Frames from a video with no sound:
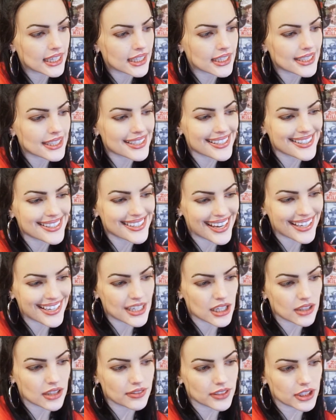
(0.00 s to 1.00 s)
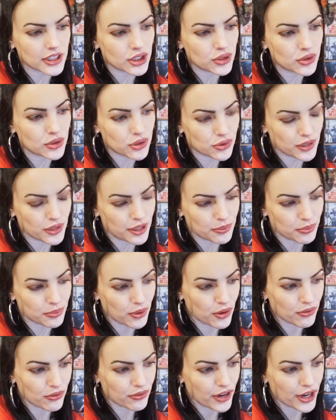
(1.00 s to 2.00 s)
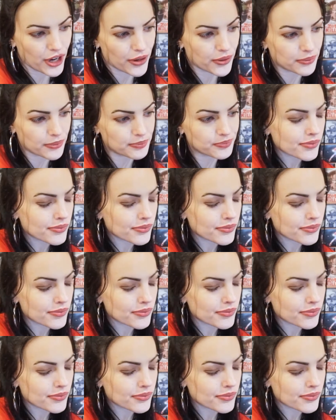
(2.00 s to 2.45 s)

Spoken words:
instead of a nutrient profile,